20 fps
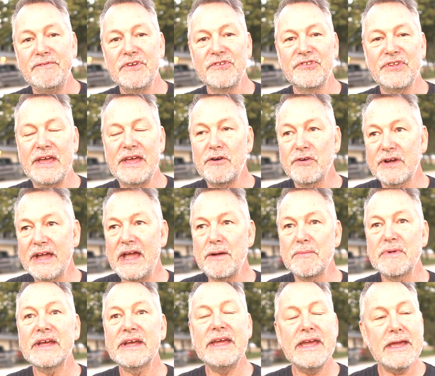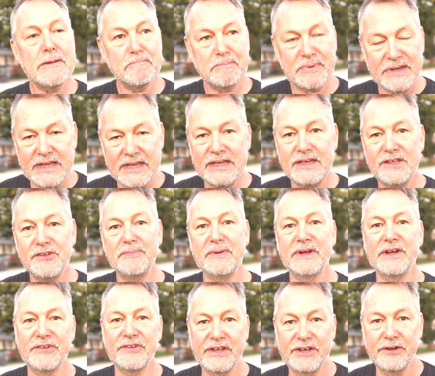if you say, okay, I'm going to keep bees
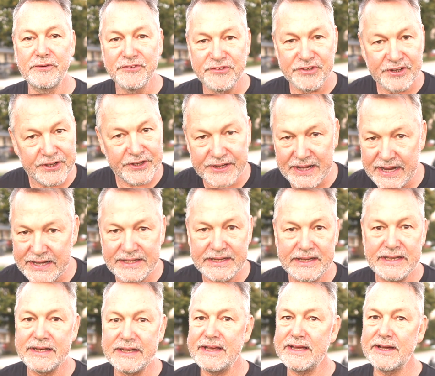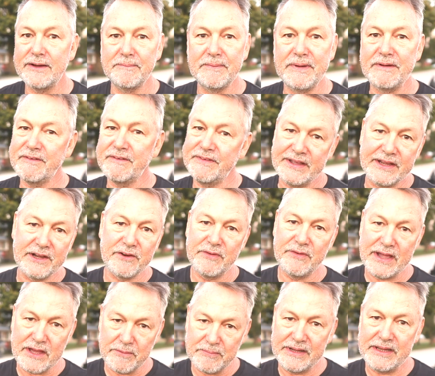because I know it's a good idea to help everything
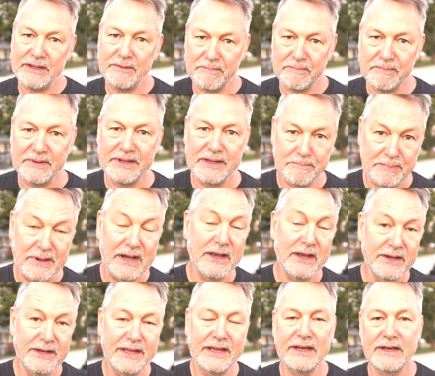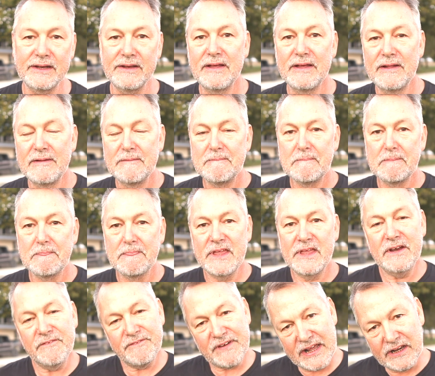around me get pollinated.
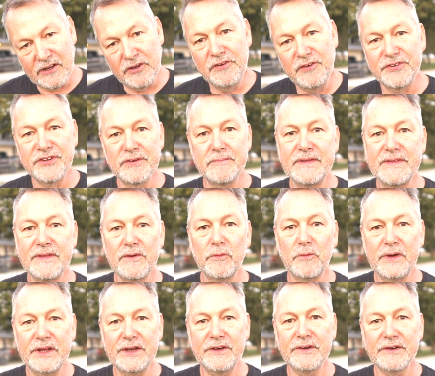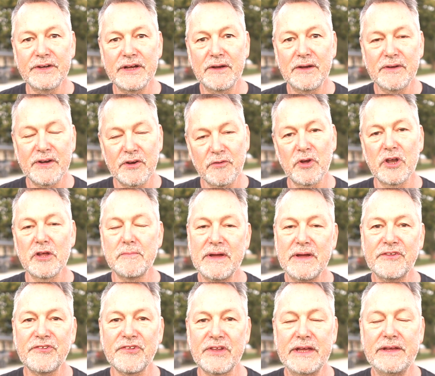And if I lose them in the winter, I'm going to roll up
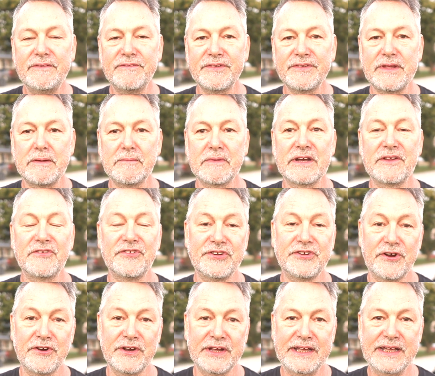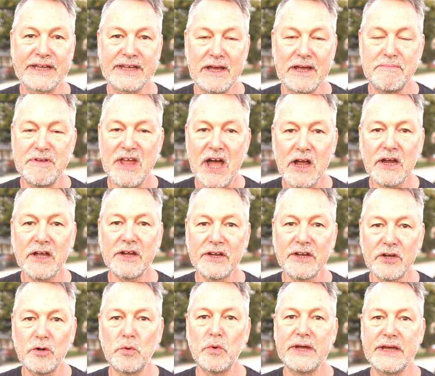my sleeves and I'm going to start again. I'm not going
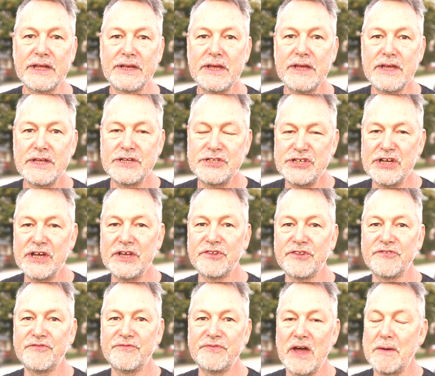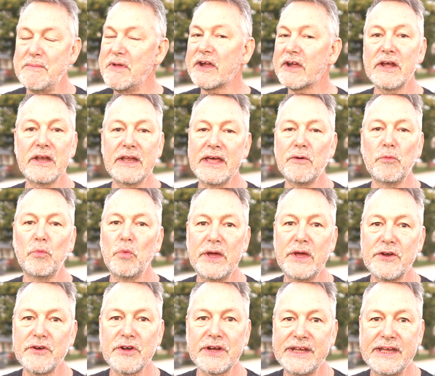to quit. I'm not going to let
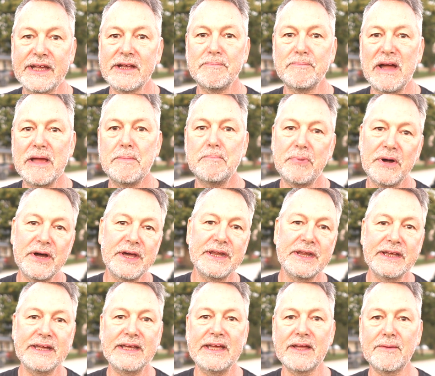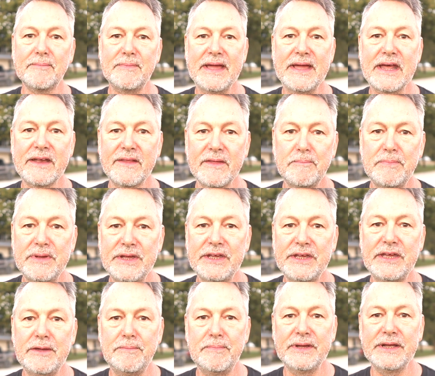winter kick my butt and kick me out of the
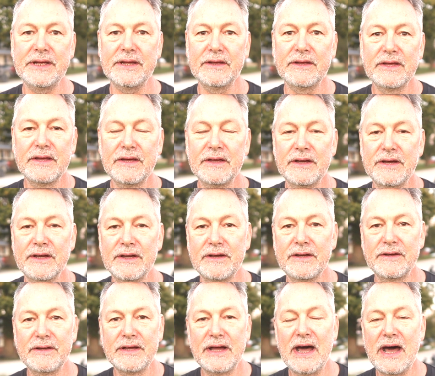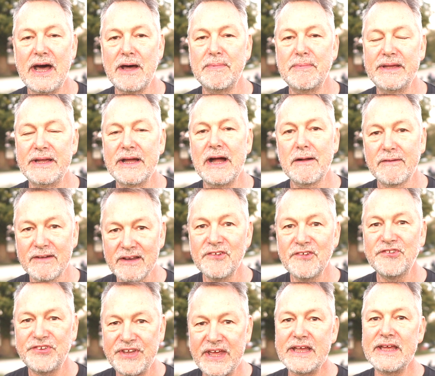beekeeping hobby. I'm
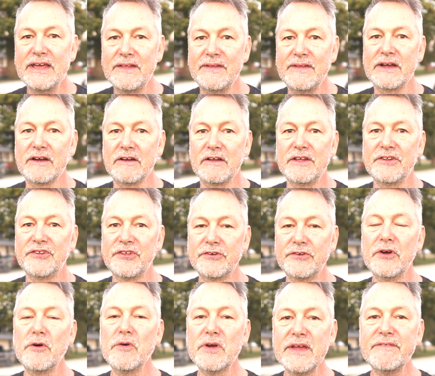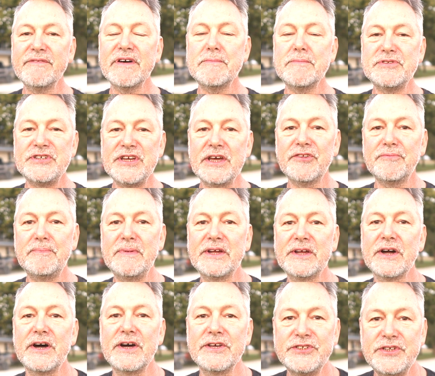going to stay in there. So don't give up just
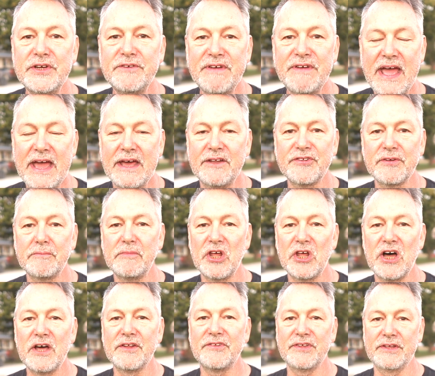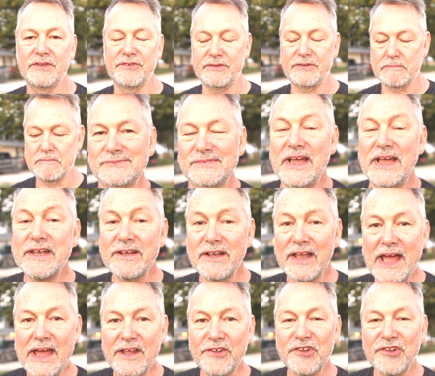because you've had some losses. And
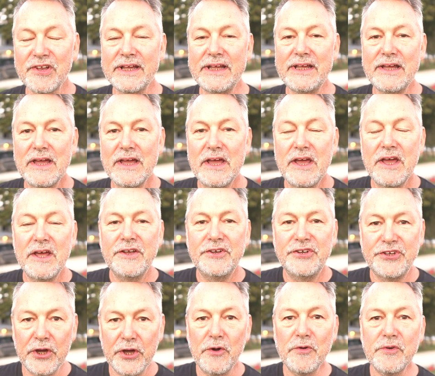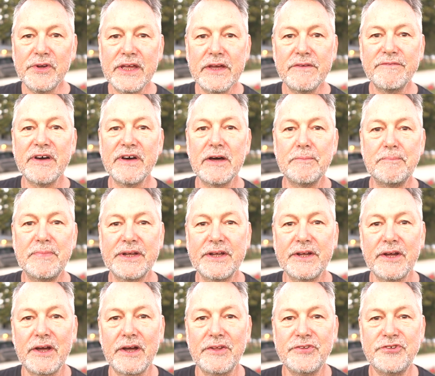lastly, don't give up
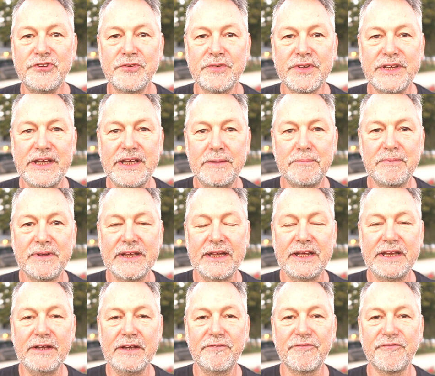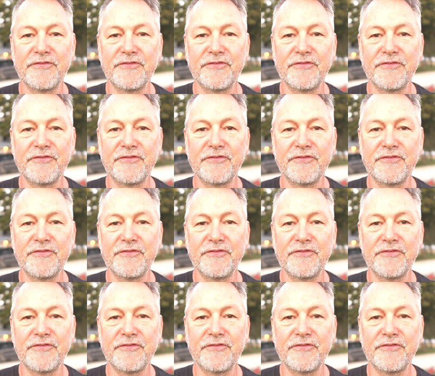because you keep getting